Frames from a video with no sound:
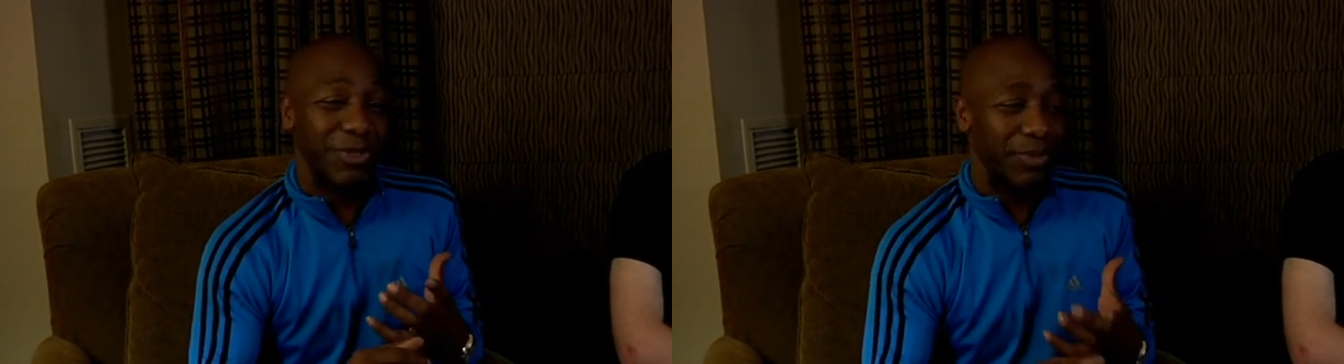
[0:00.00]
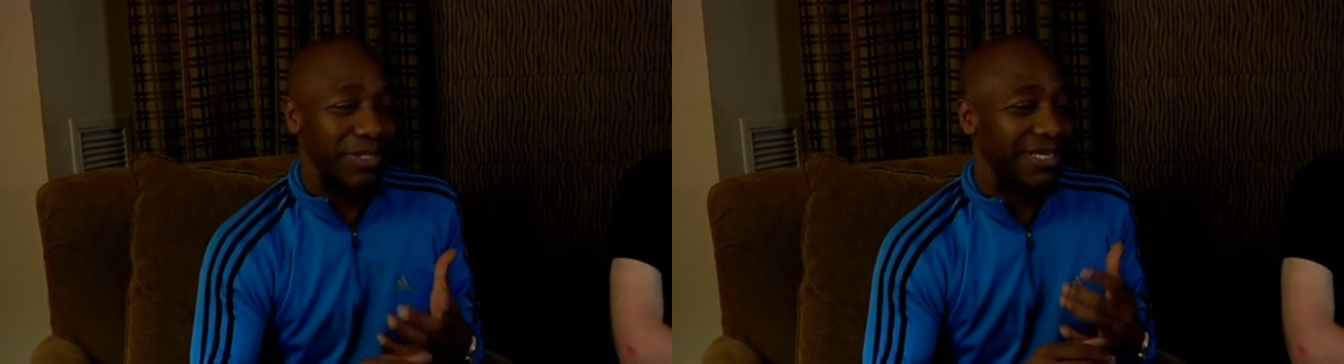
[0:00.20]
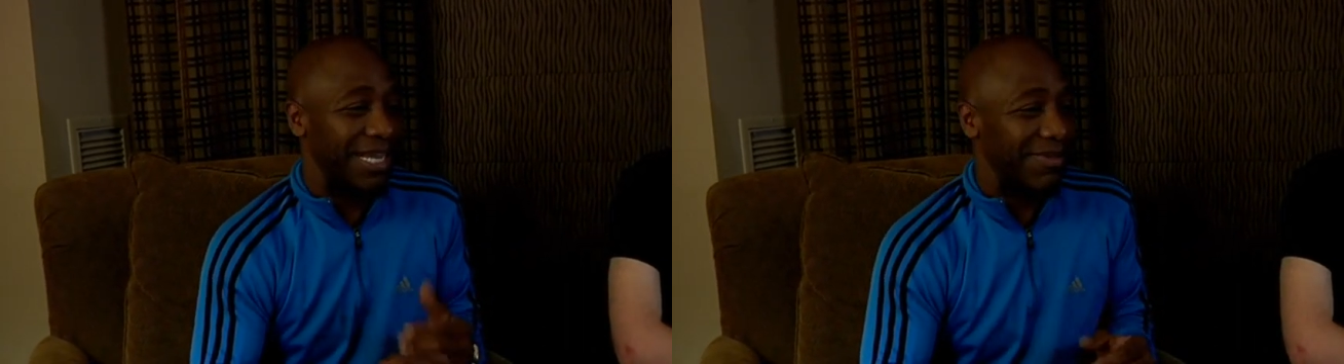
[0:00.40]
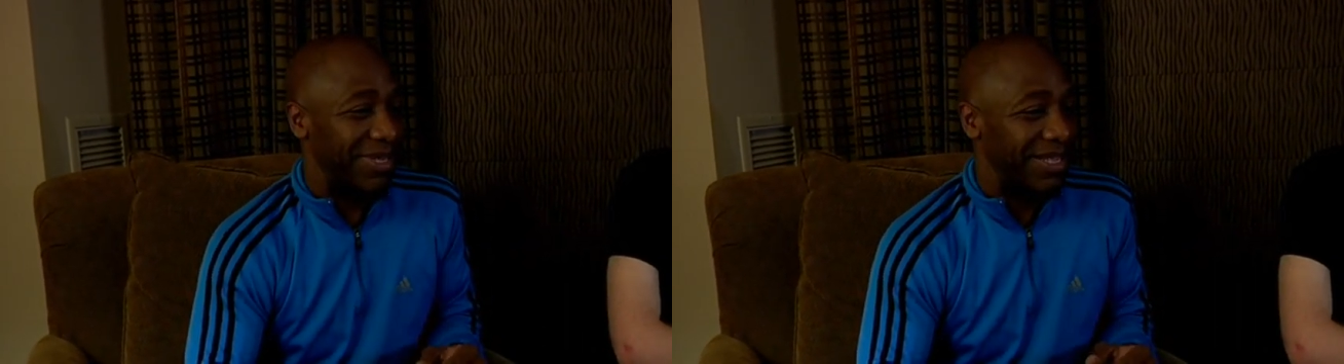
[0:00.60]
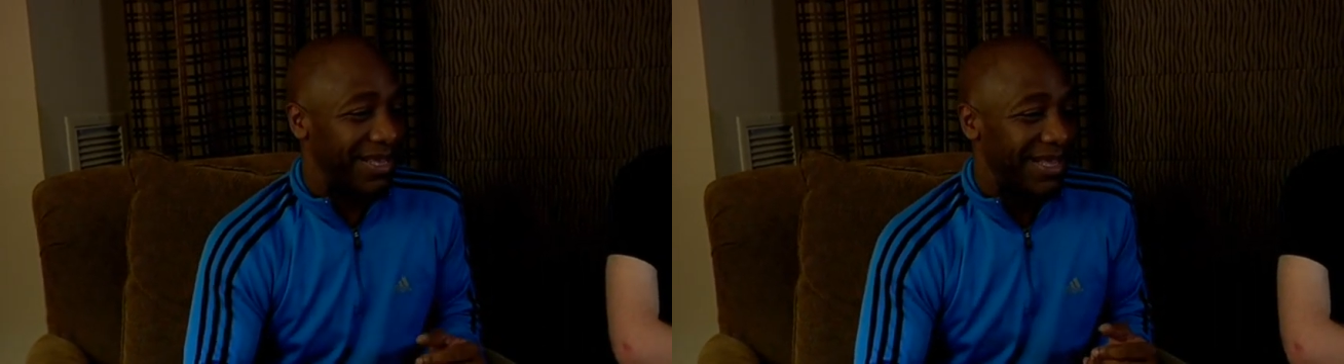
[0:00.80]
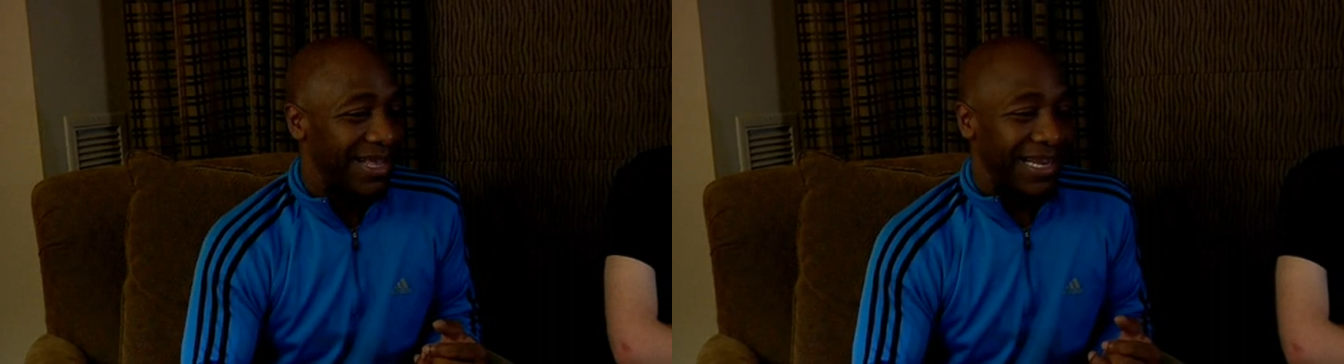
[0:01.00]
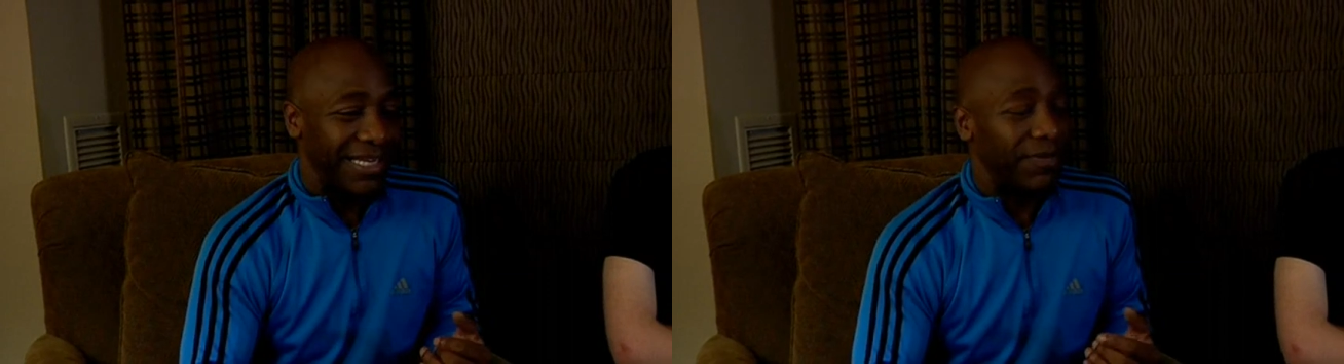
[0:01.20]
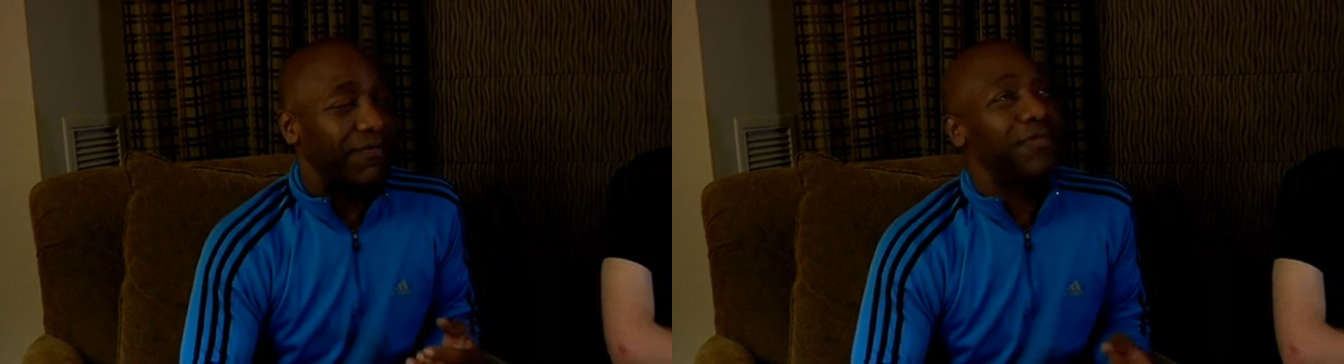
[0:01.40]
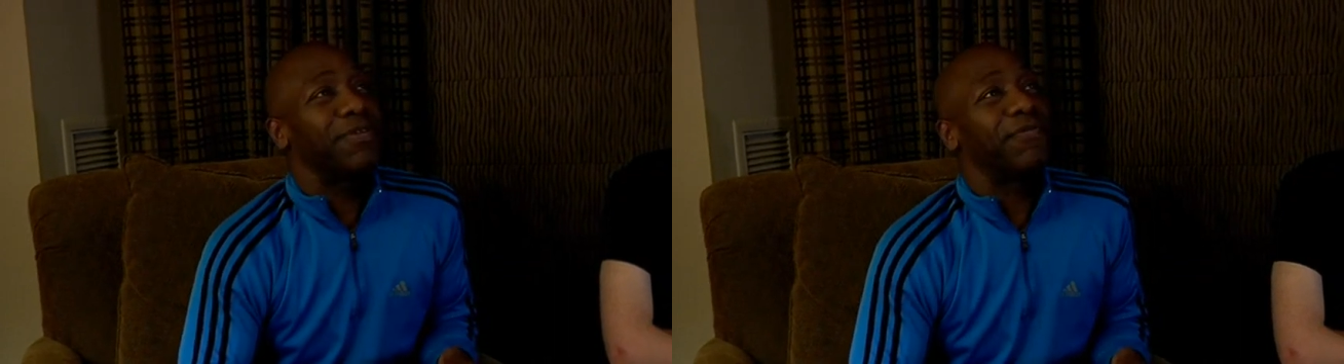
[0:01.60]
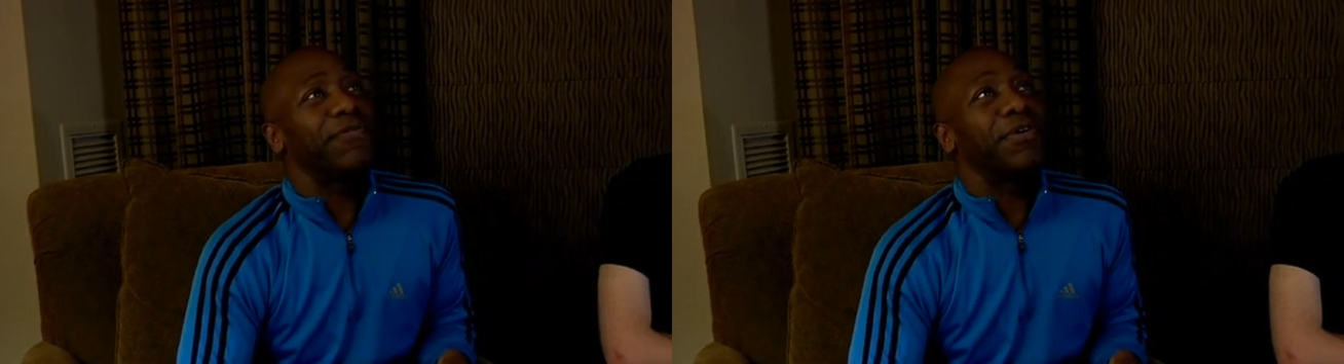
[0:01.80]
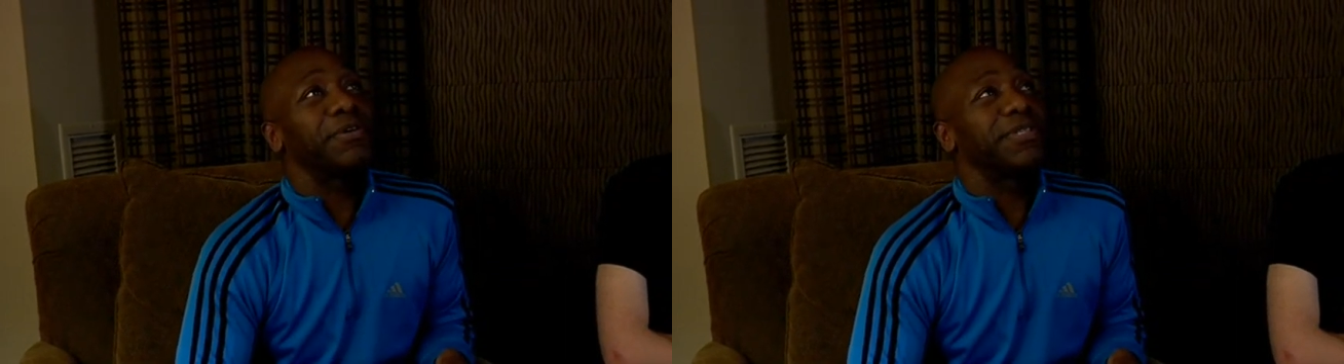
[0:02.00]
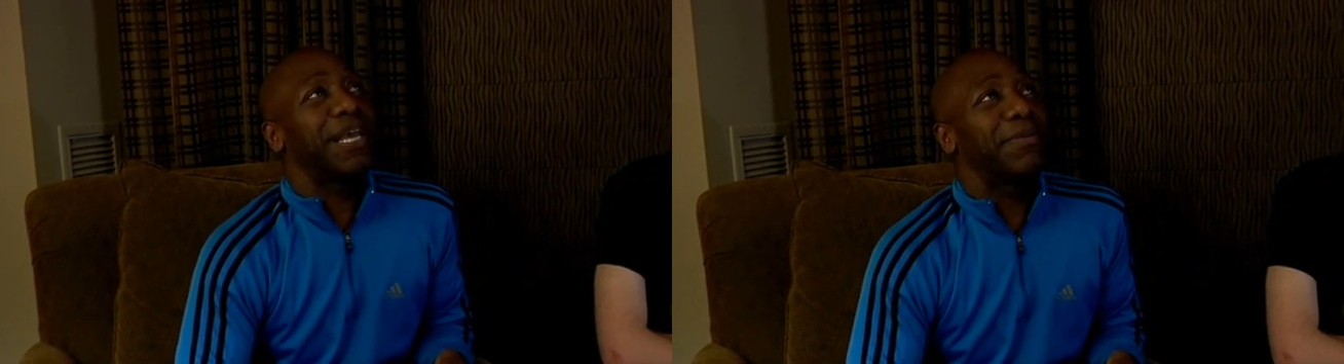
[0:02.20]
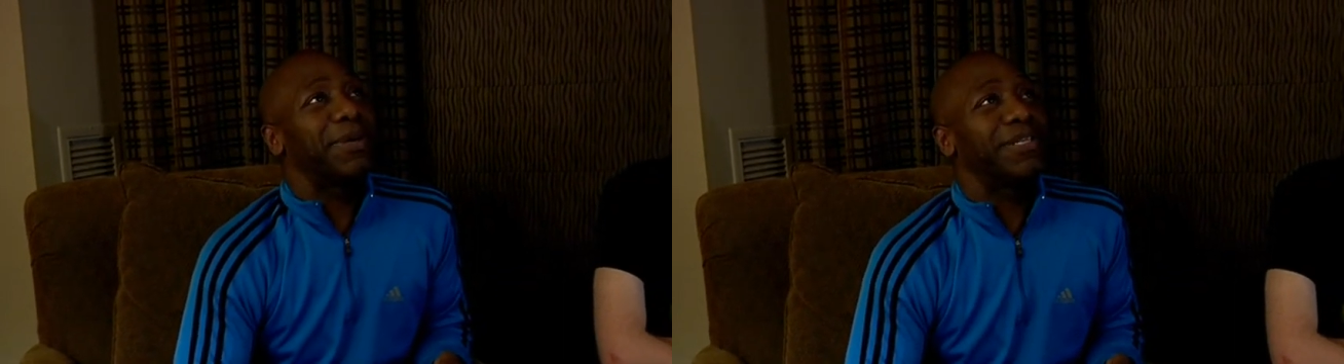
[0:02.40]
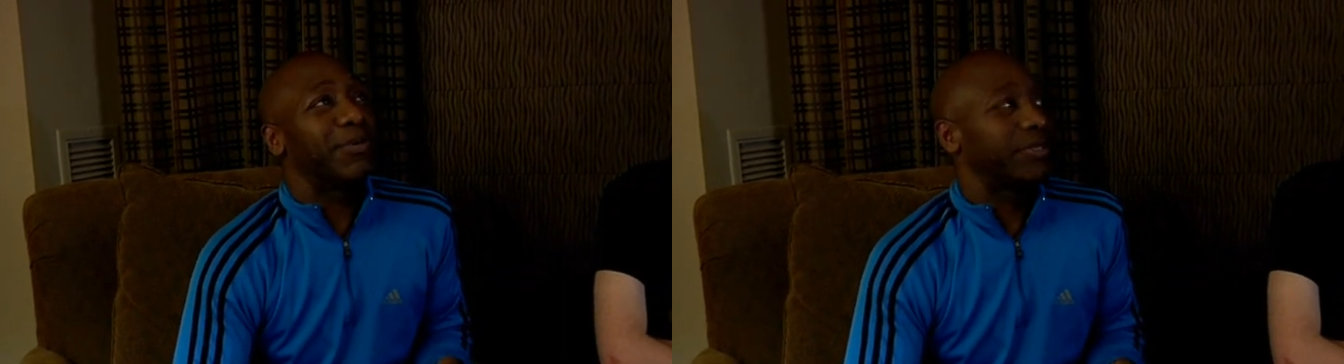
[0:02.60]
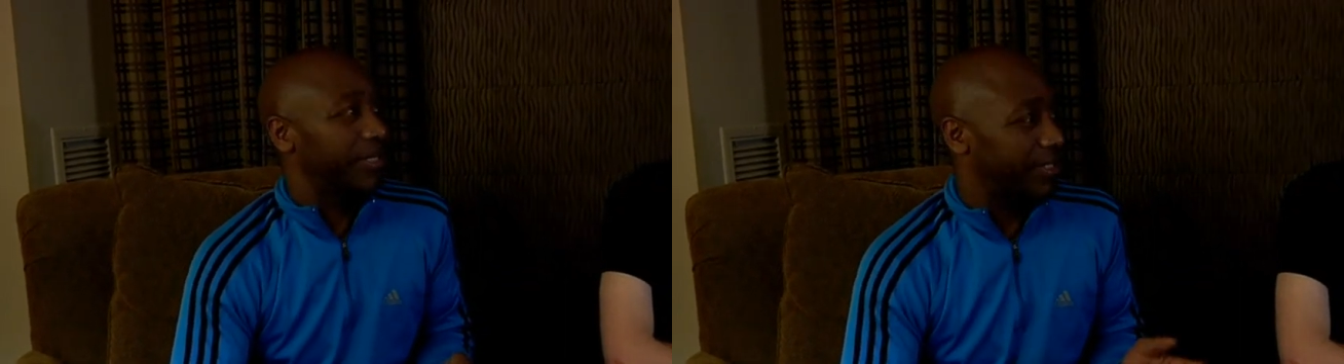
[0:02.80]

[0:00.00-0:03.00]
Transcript: too much like me. Like the the first game I did was The